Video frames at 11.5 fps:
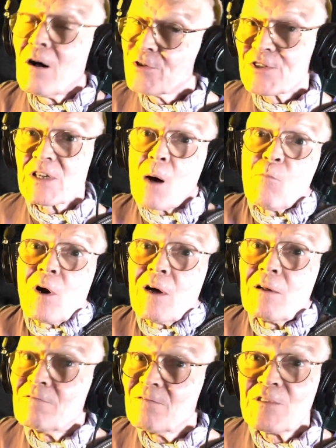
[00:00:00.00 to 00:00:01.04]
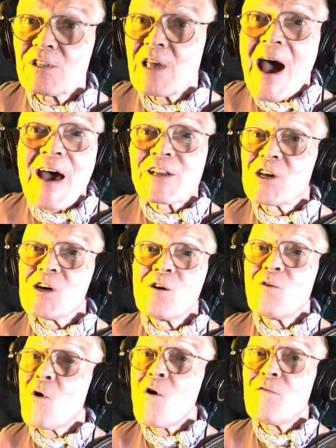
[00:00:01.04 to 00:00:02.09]
Someone's gotta go
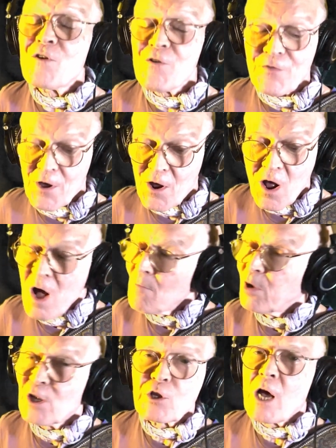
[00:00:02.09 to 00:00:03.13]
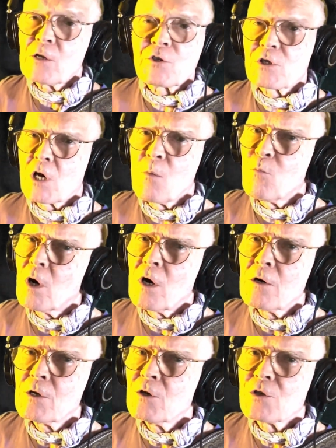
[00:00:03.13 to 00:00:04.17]
over there, but that
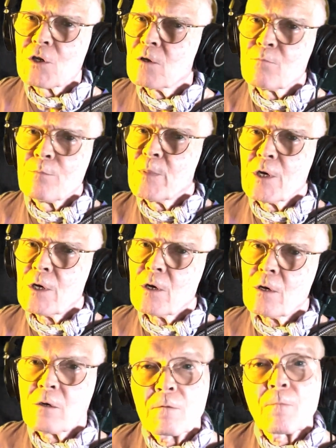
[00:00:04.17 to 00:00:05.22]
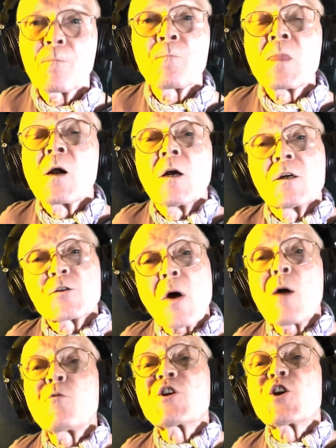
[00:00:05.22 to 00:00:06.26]
someone isn't me. So
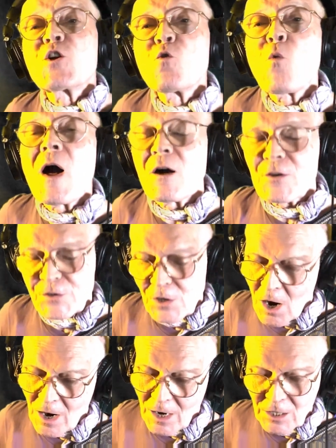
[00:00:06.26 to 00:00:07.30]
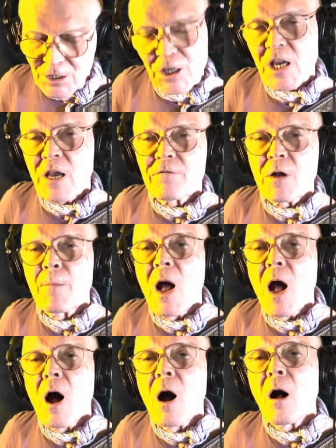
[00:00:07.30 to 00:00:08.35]
I wish you well, Sarge, give him
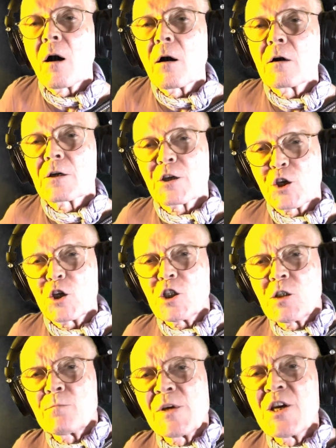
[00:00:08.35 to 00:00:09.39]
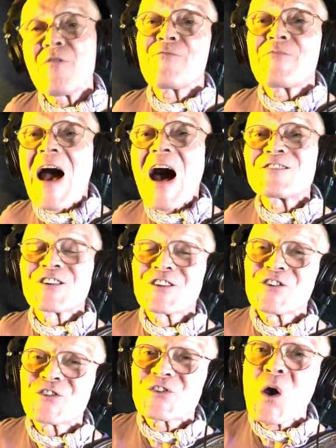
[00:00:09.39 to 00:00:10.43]
hell, kill me
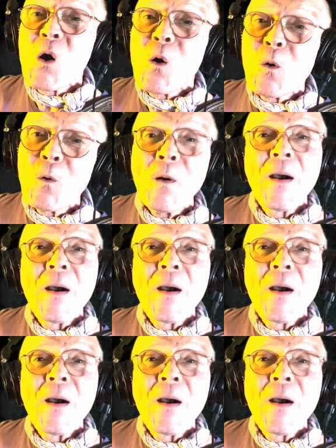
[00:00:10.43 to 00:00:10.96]
1,000 or so.